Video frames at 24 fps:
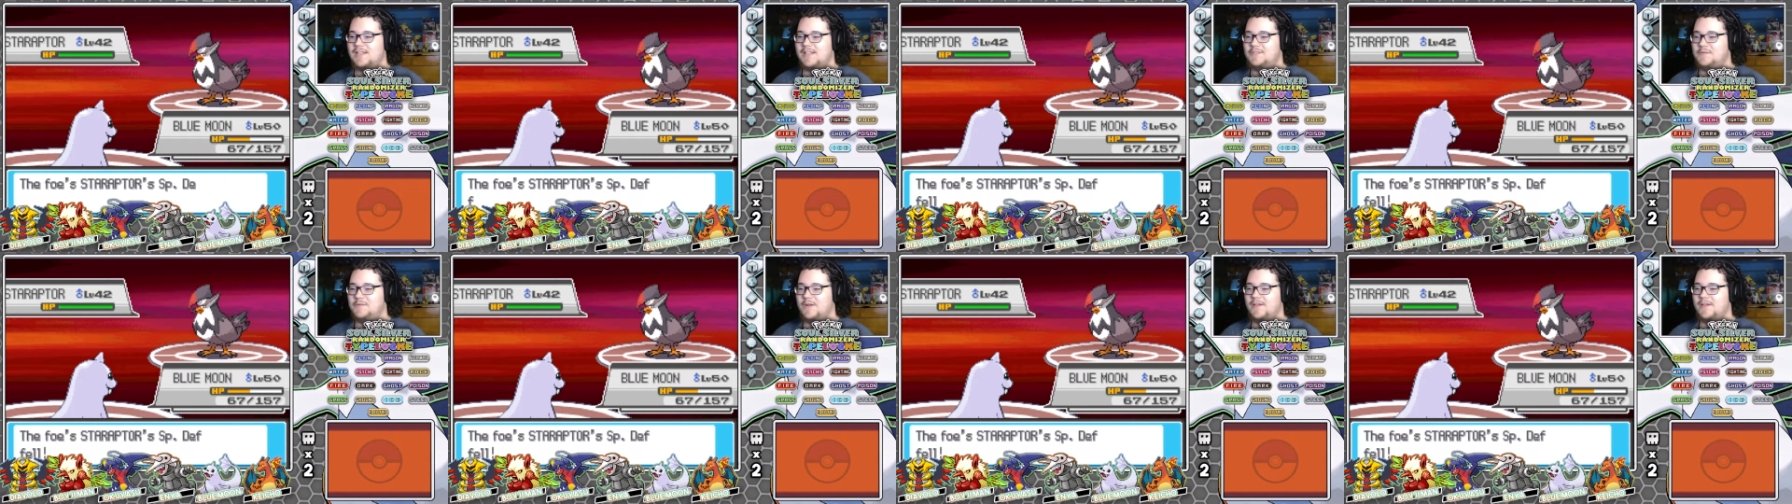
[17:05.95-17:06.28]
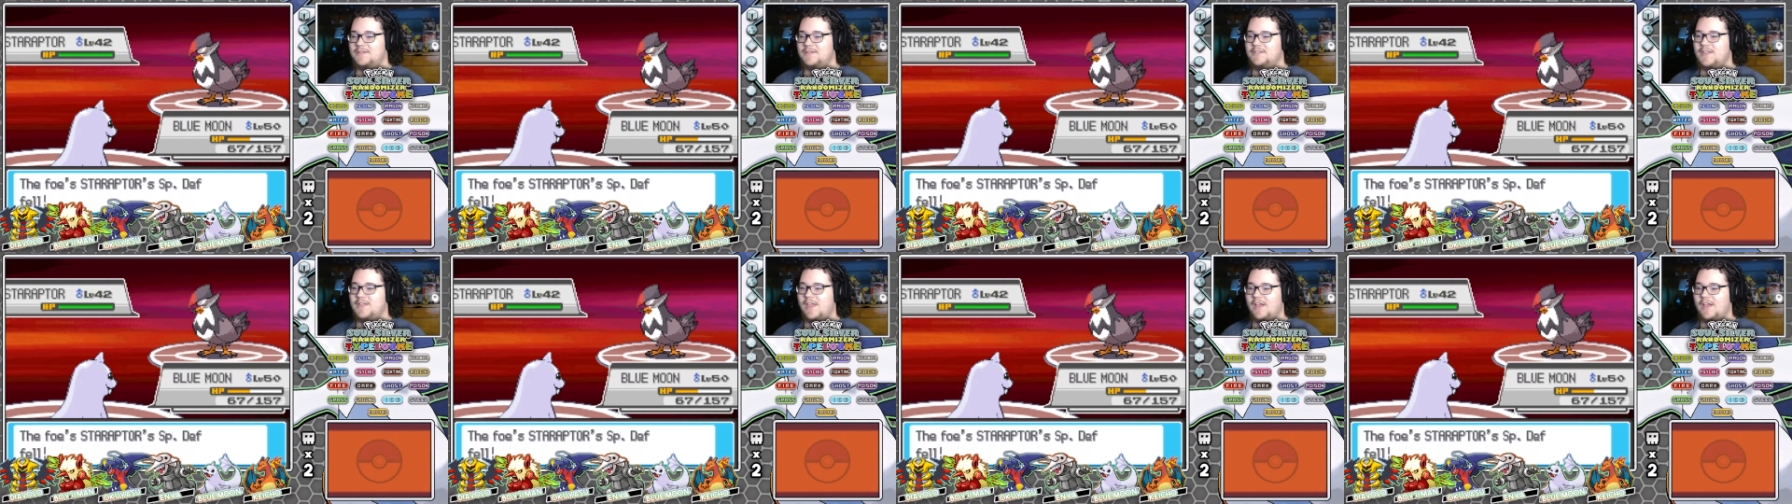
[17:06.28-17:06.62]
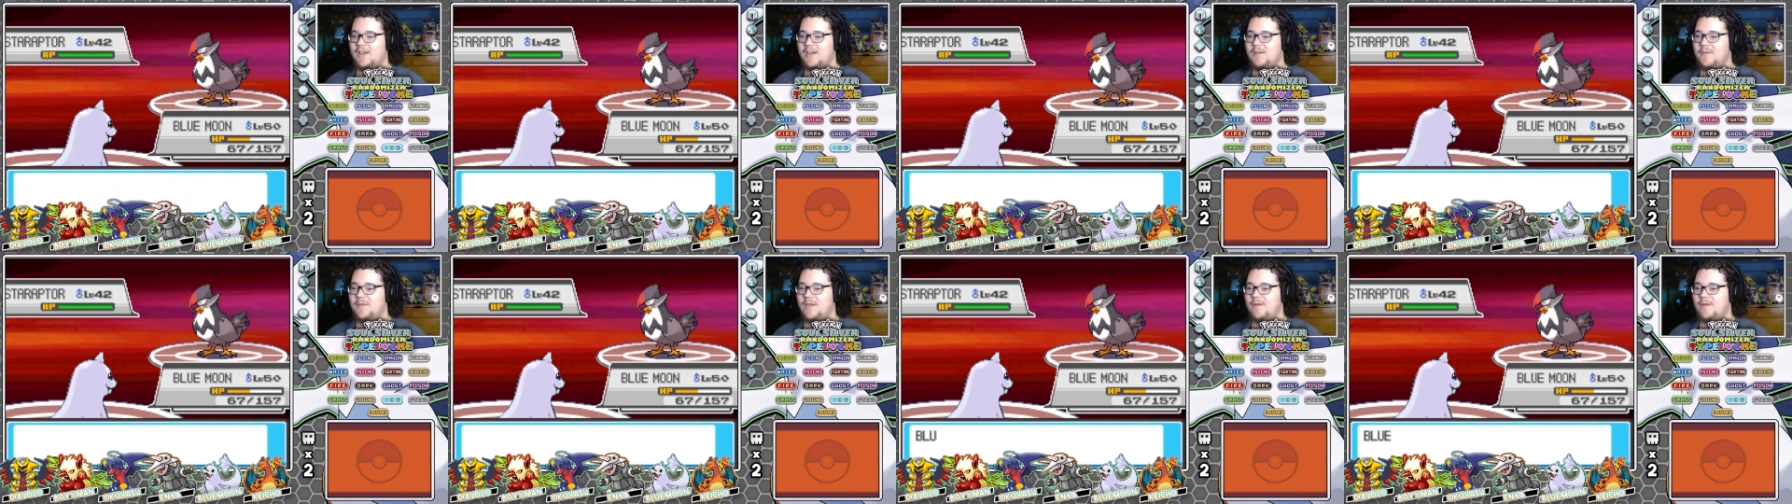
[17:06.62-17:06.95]
what I was talking
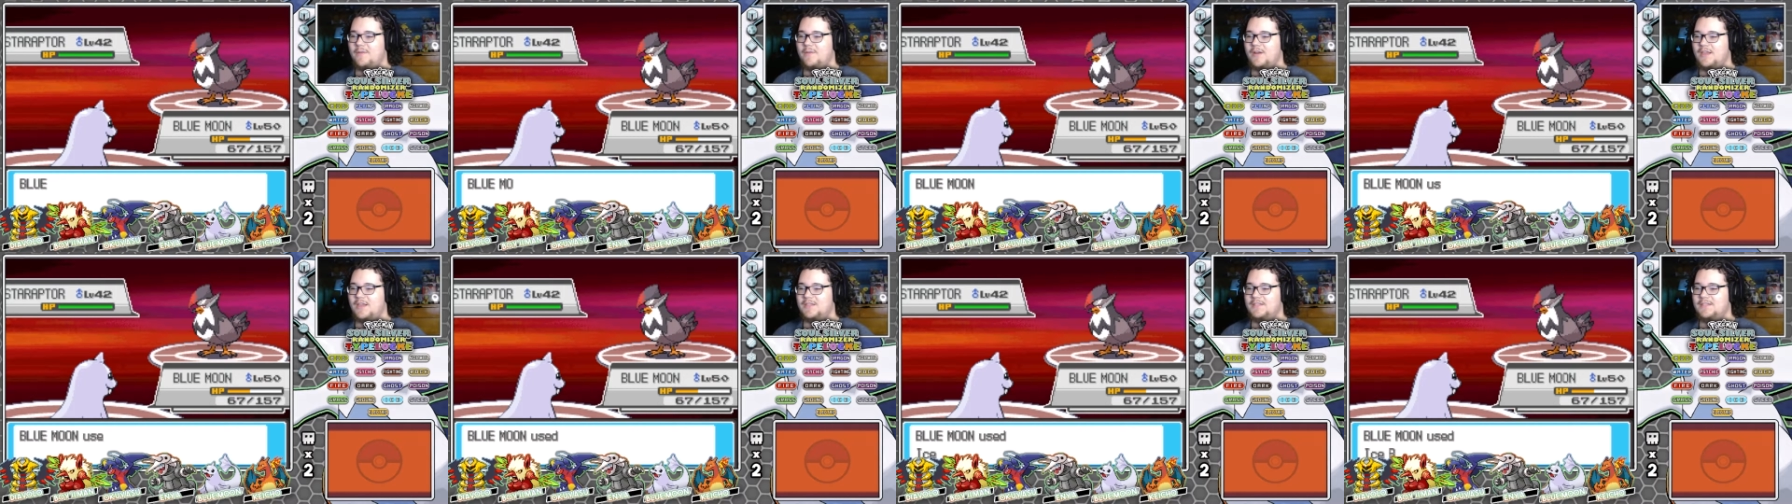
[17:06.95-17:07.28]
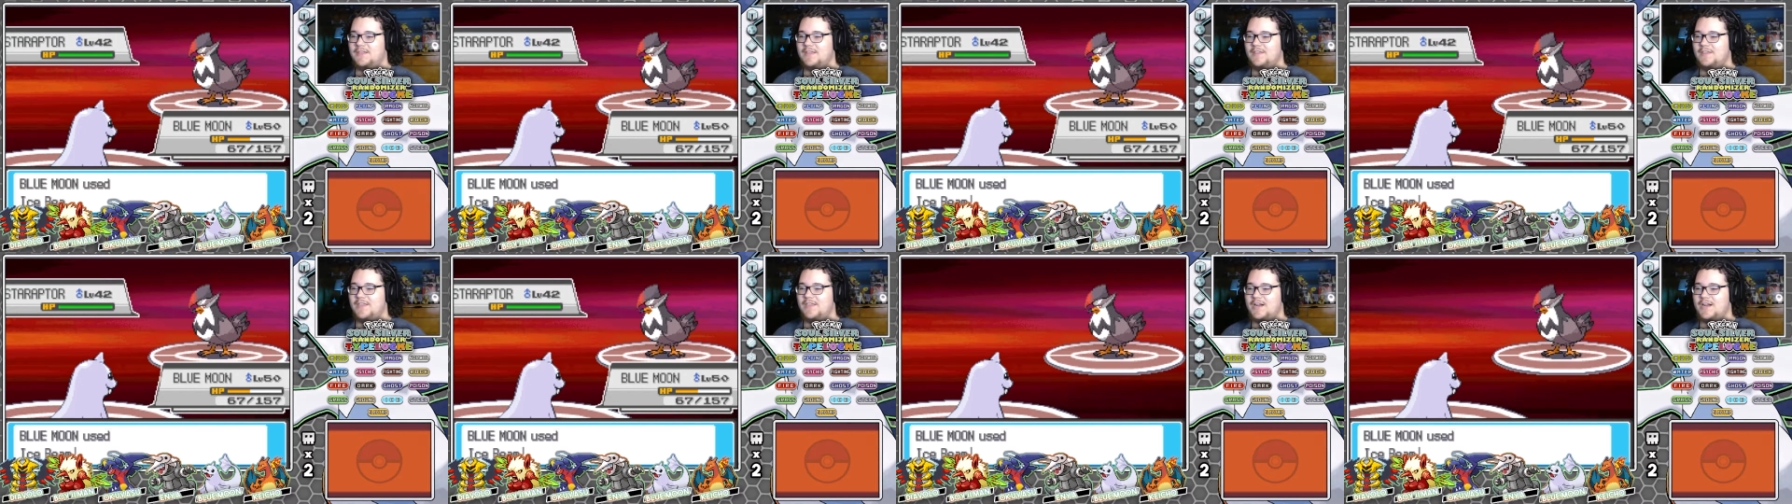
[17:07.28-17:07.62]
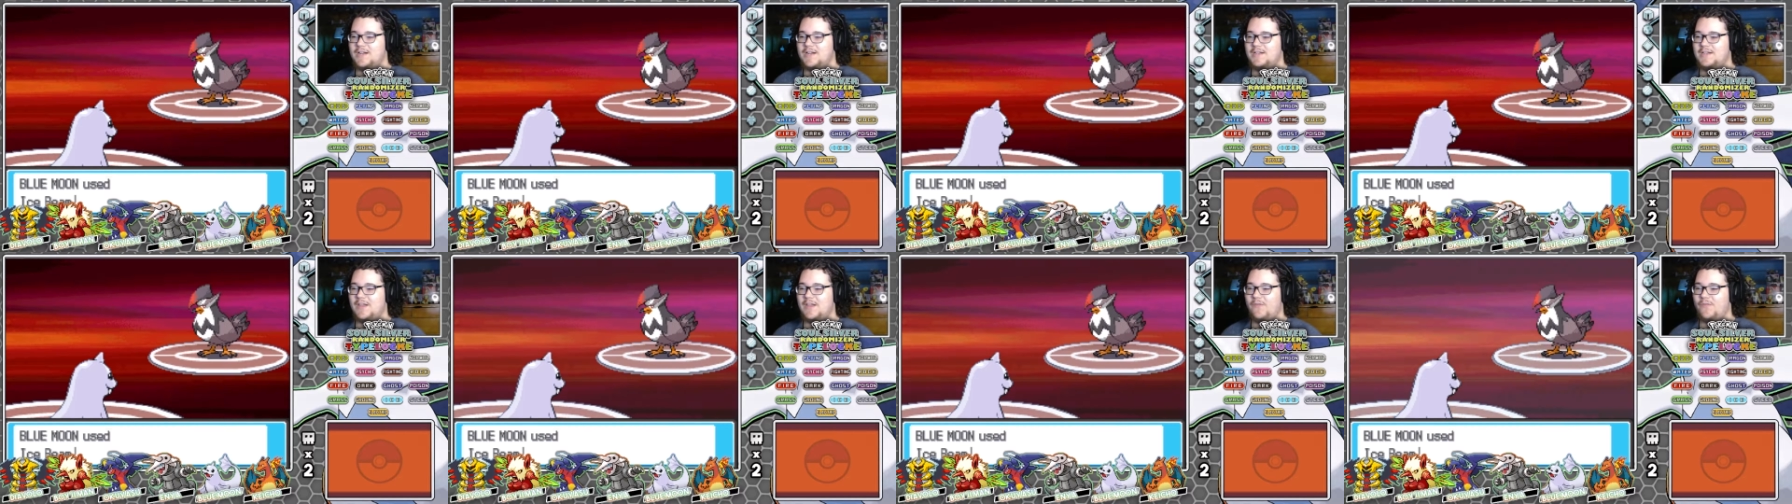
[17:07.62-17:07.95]
about when I said that I
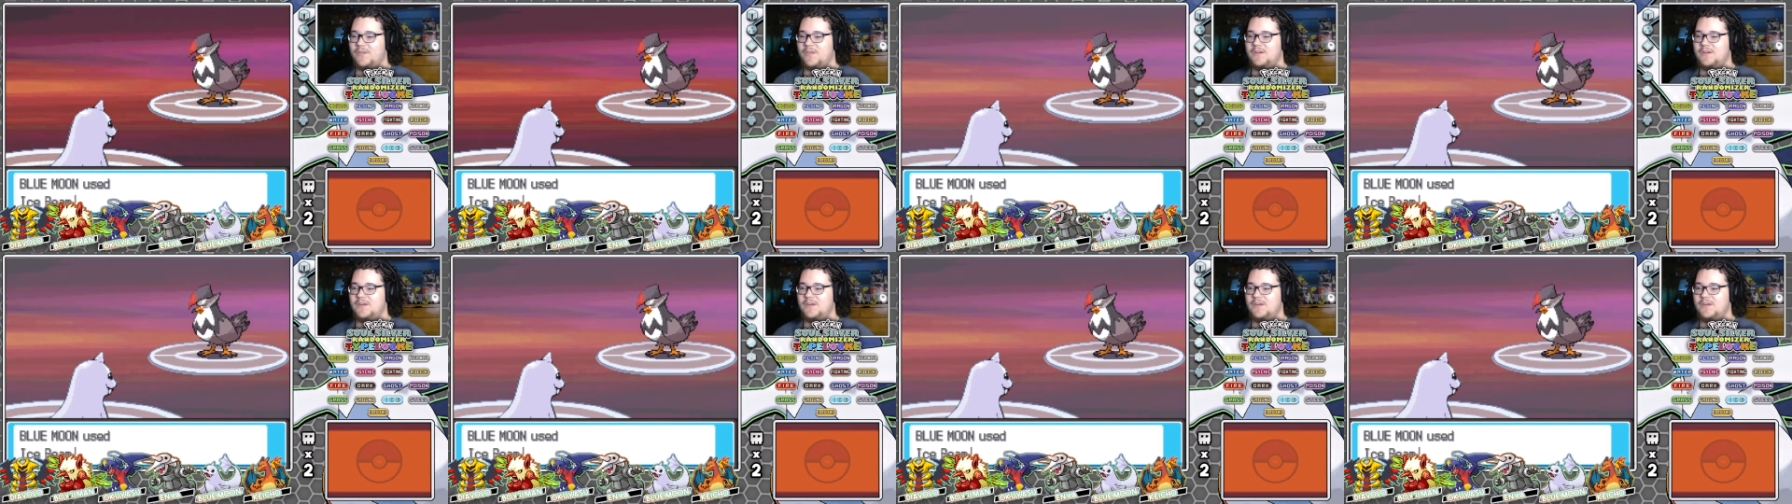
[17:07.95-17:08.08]
definitely